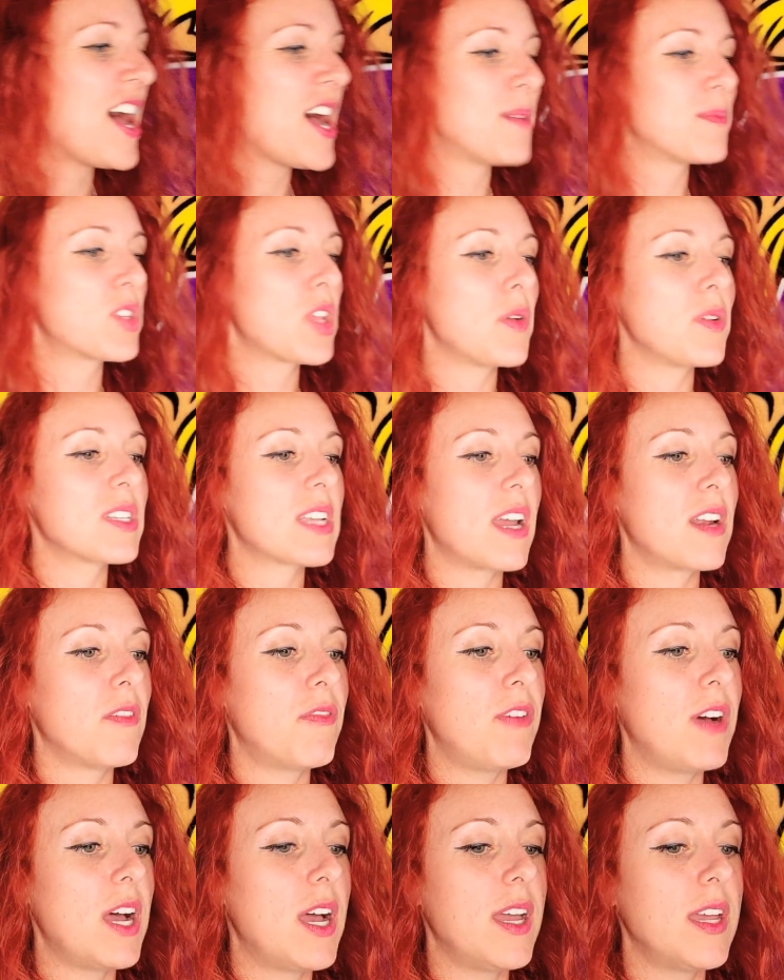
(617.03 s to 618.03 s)
So it was kind of
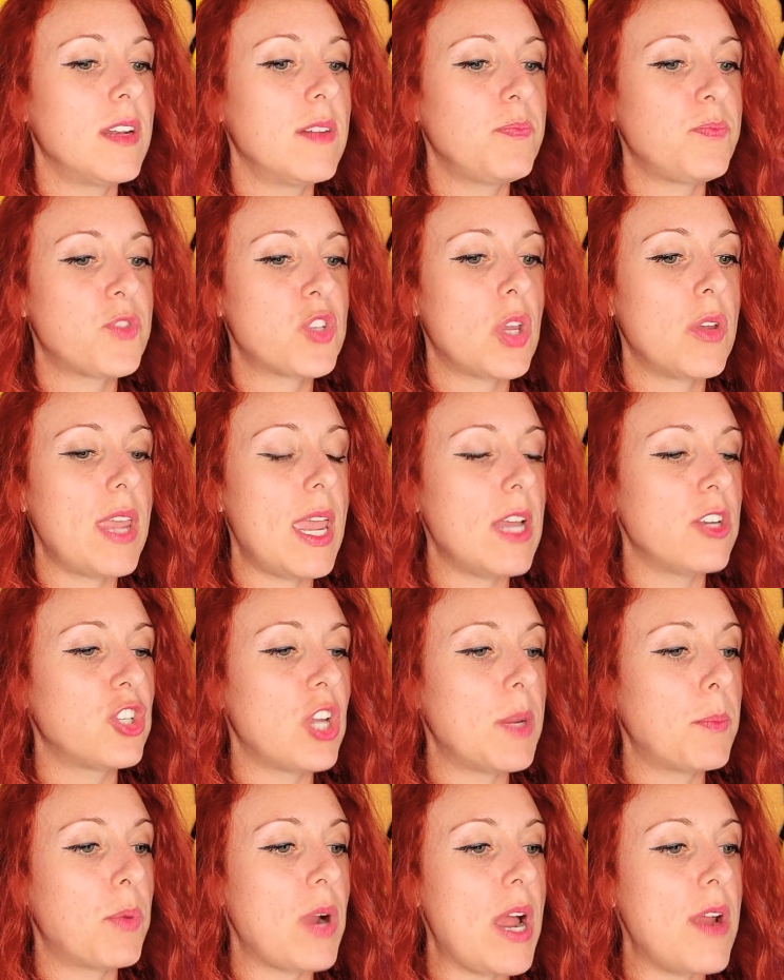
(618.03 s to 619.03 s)
fun. So yeah,
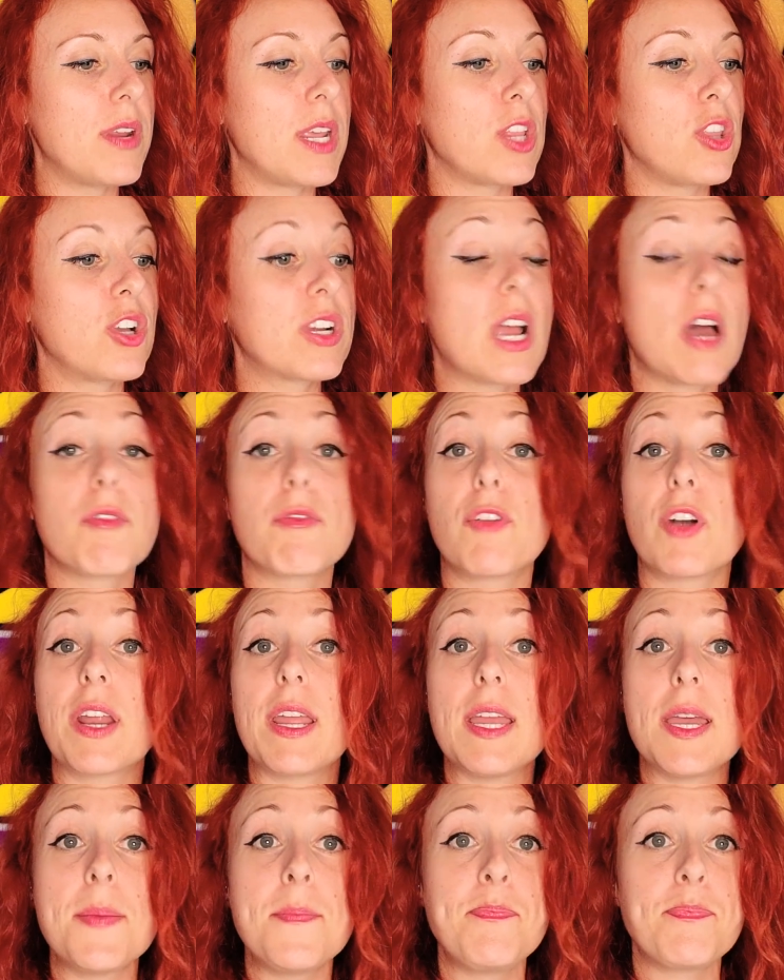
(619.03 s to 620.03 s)
Jake Browning, look out for
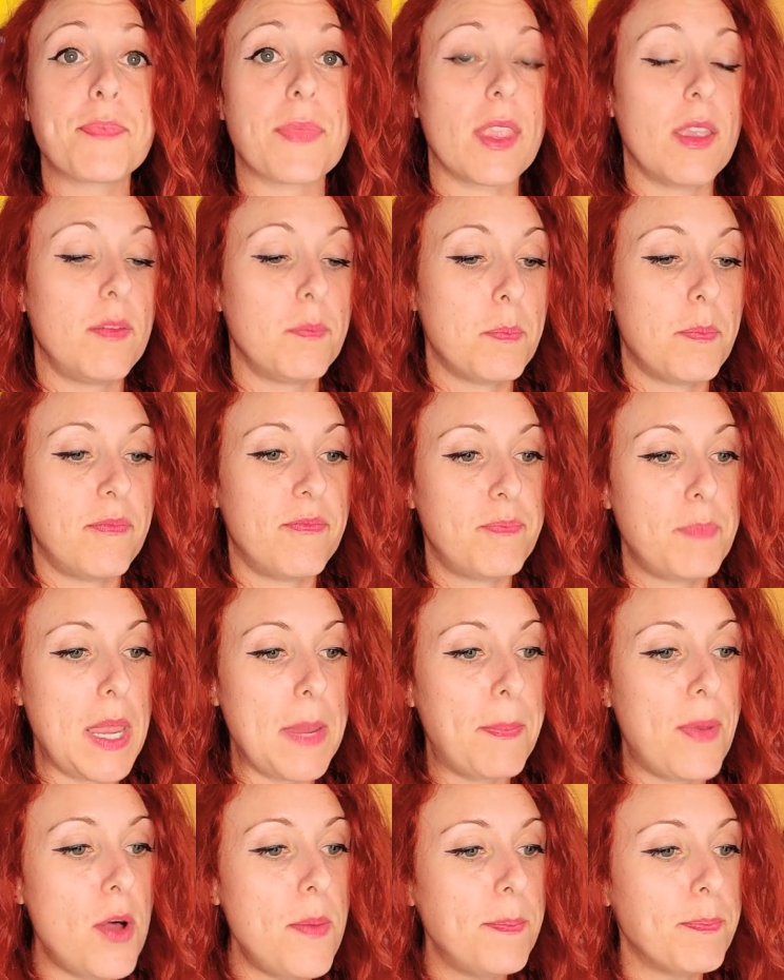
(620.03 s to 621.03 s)
him.
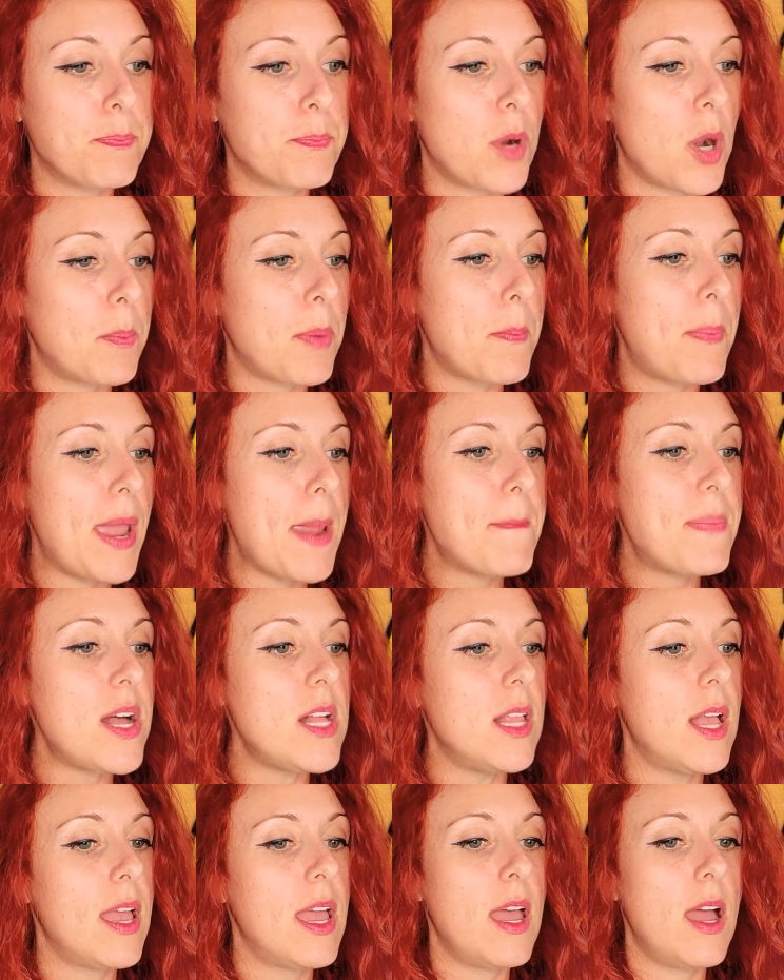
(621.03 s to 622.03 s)
People, purple people.
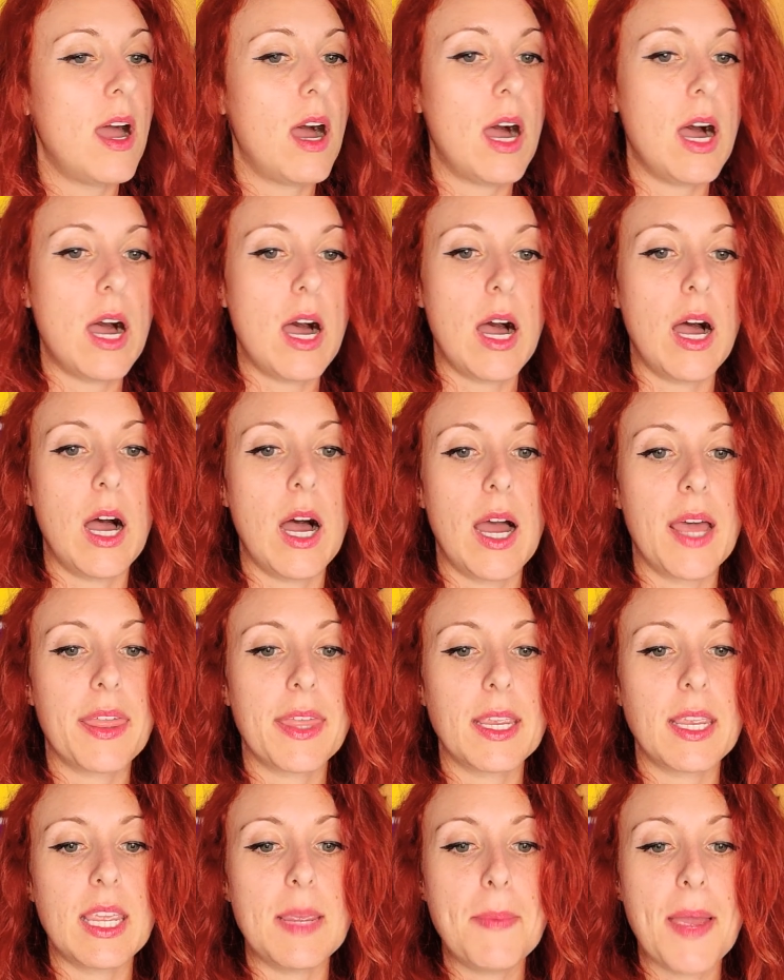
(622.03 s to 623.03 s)
I
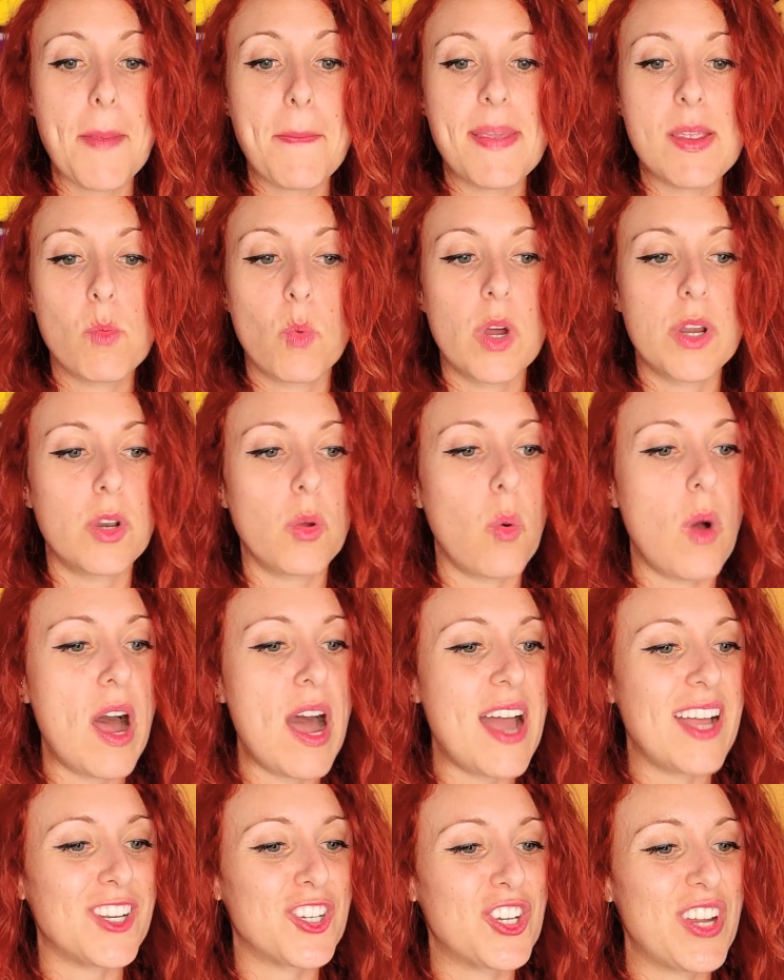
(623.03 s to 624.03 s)
think he might be one to
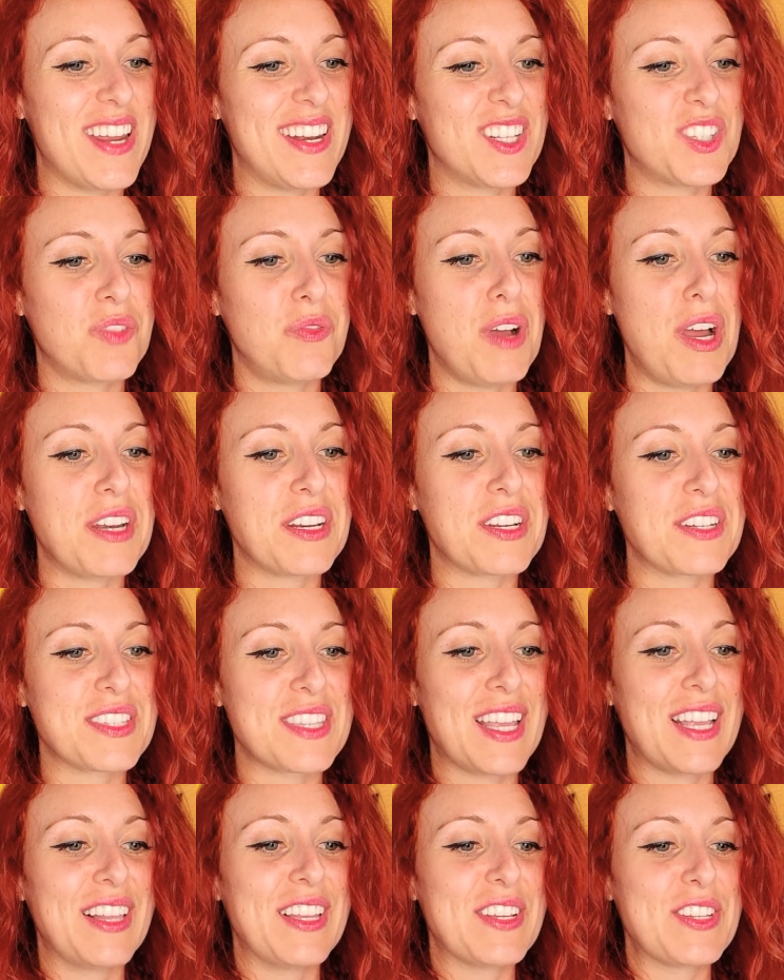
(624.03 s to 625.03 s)
watch, and it's fun because
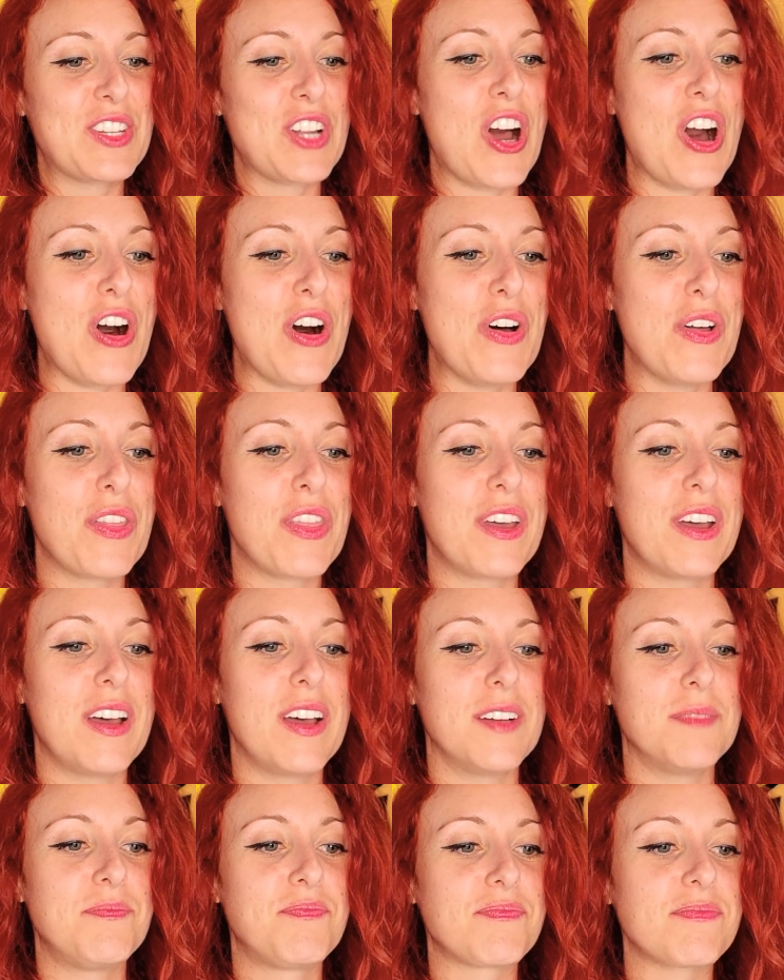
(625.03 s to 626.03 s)
they list all the